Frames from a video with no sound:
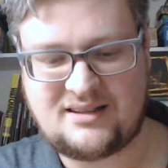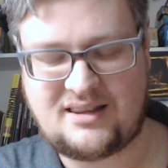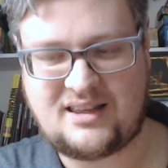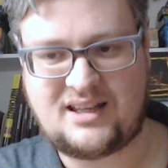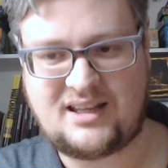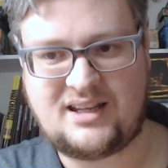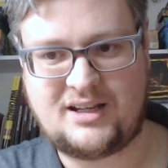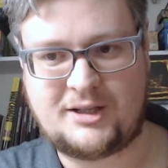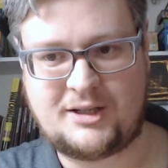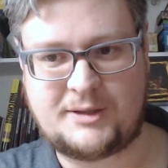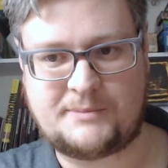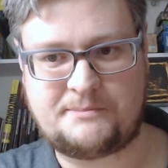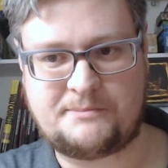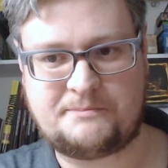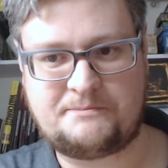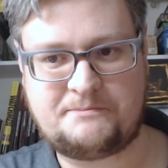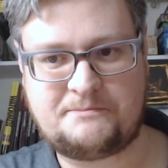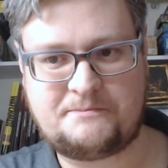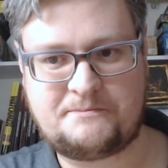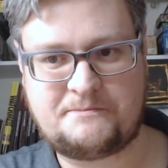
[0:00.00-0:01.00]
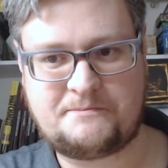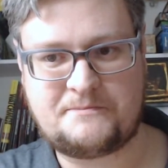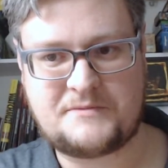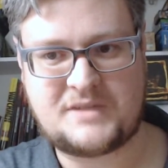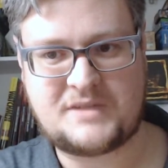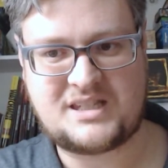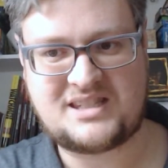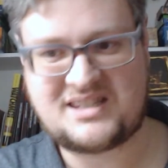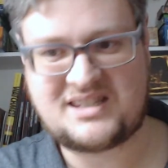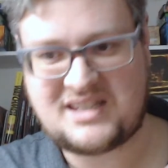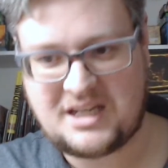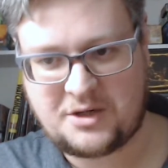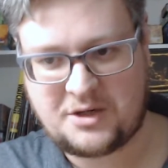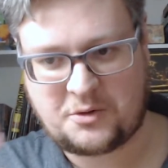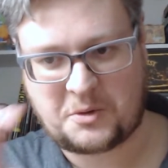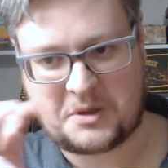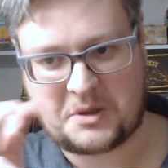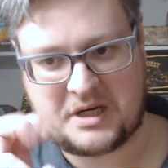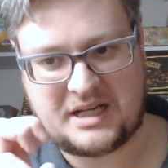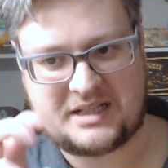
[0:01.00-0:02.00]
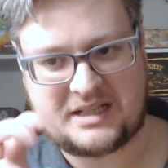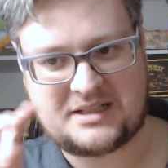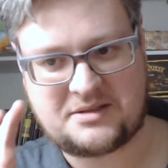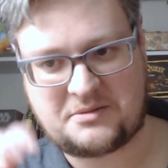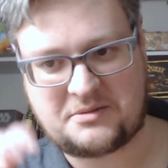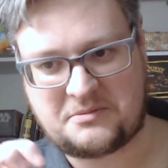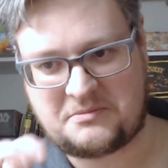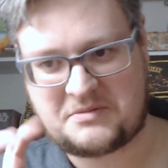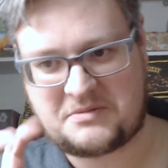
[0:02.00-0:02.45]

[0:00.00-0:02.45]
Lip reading: in the secret